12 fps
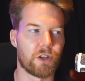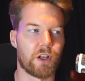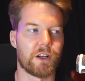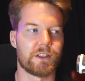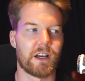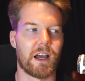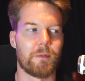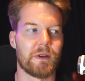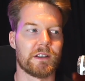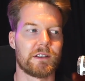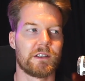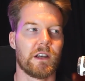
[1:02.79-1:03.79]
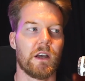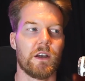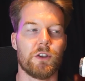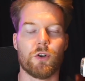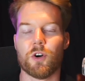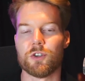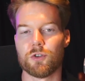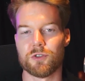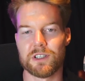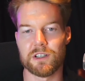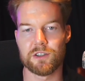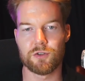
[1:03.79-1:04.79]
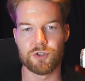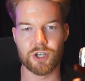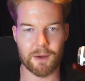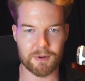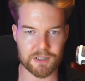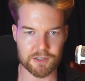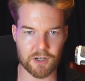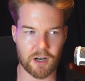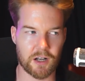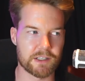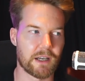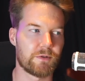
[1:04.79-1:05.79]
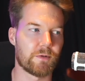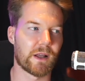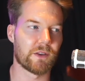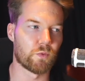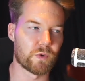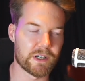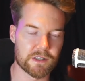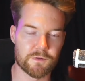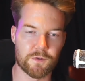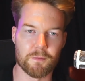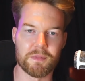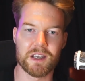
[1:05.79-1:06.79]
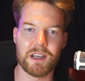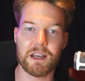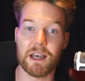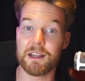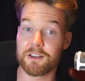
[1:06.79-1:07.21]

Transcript: A lot of time it's you know, associated to Japanese concepts about the reason for being.